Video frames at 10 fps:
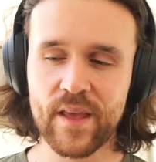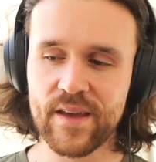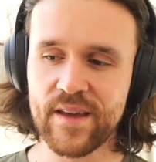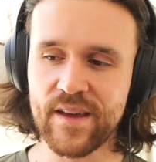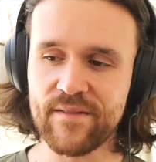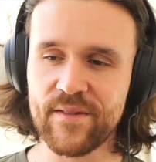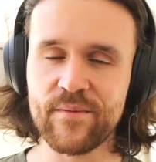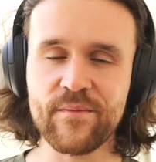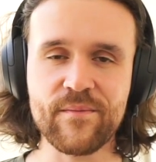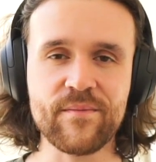And
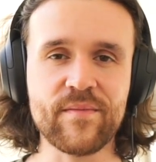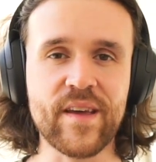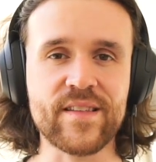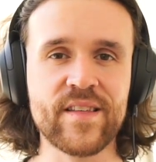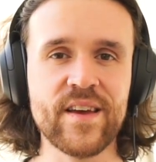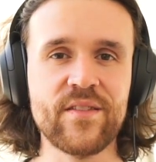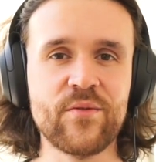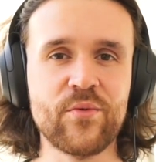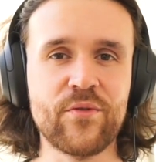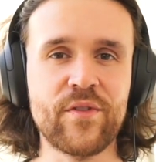that's it.
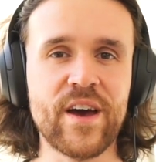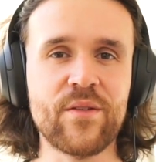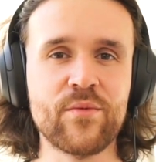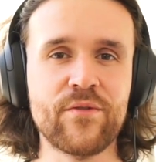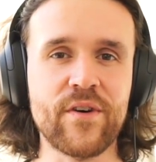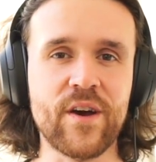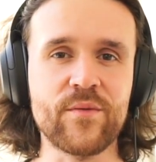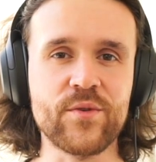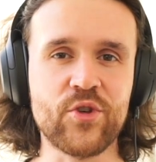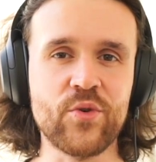With that, we found
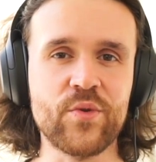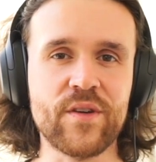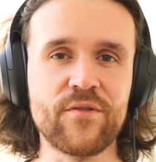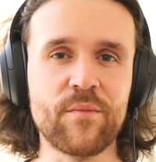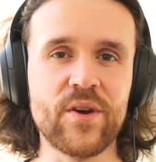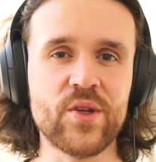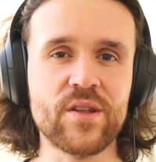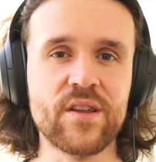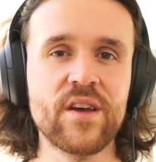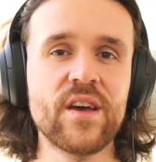the choose information.
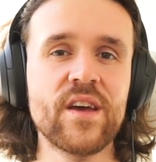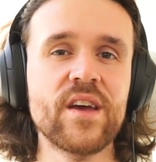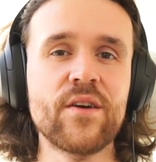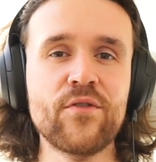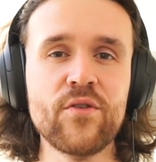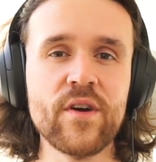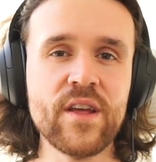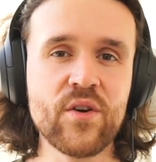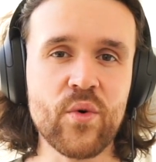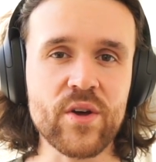If you have any
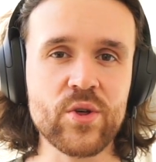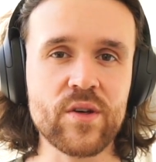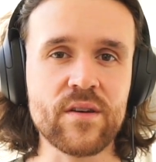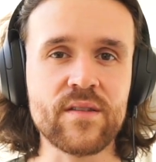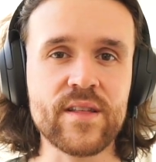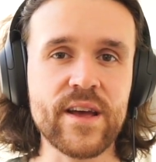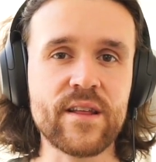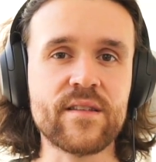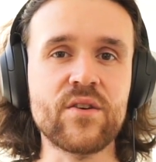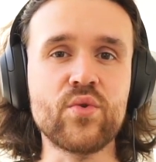questions, let
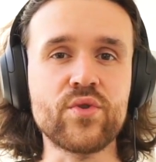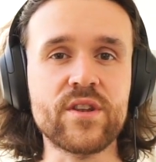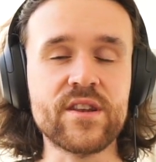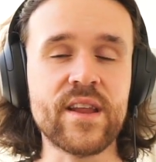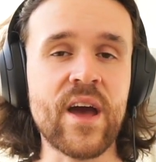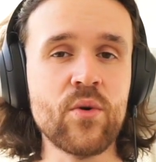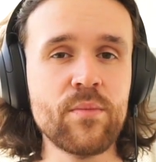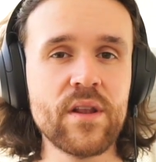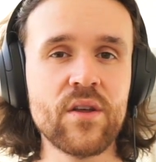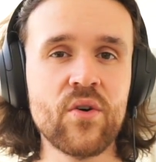us know down
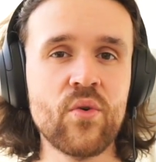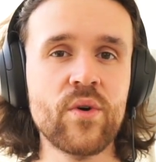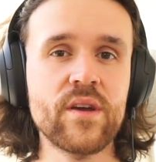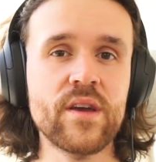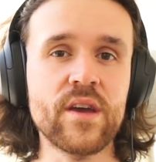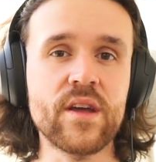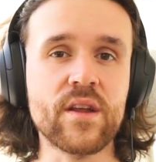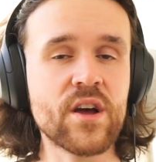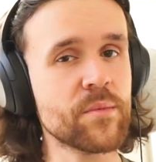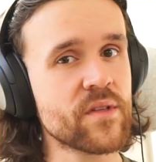below in the
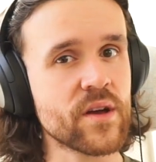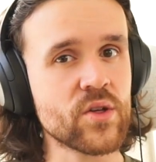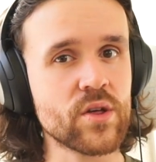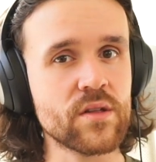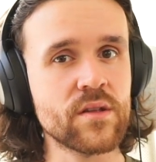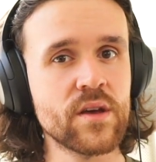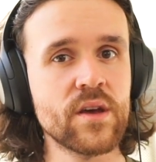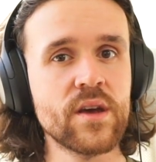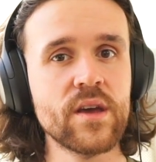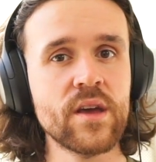comment section.
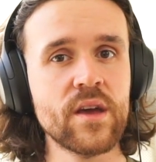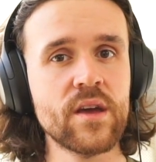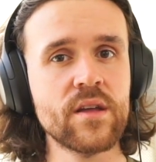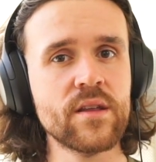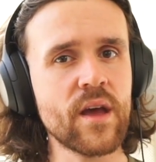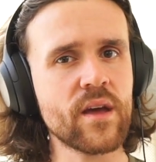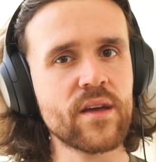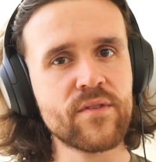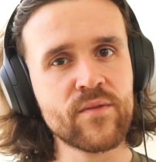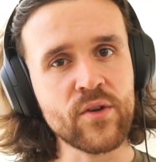And yeah, give
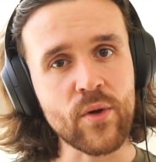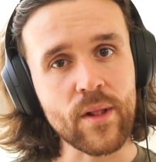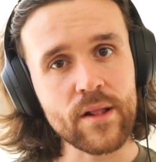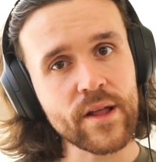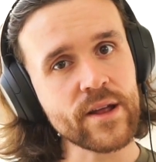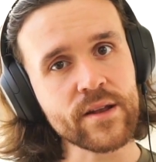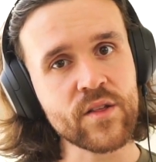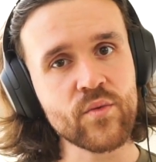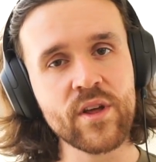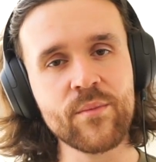this video a like. That's
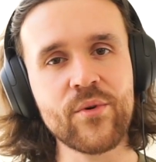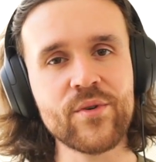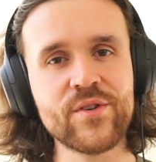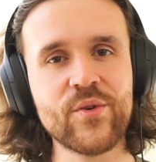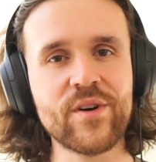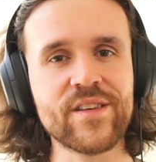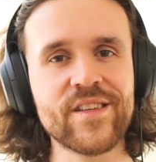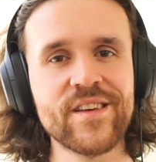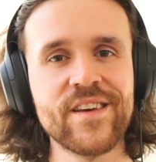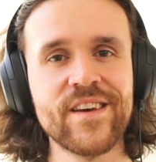really important to
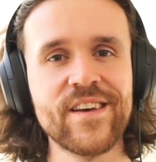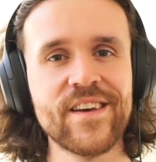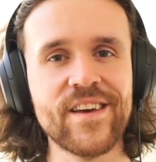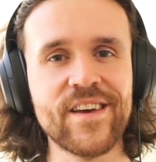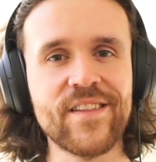us. And